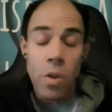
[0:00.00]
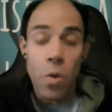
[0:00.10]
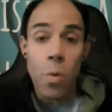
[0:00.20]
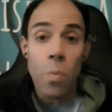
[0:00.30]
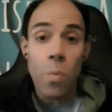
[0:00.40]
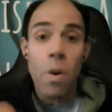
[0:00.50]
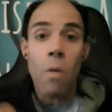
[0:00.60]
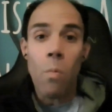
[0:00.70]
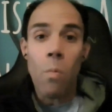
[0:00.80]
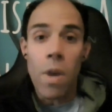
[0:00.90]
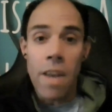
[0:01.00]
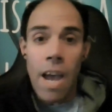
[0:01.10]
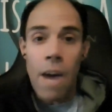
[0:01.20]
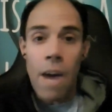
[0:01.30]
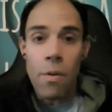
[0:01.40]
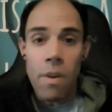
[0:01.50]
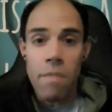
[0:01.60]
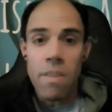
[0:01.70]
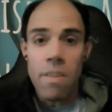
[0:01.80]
you want out of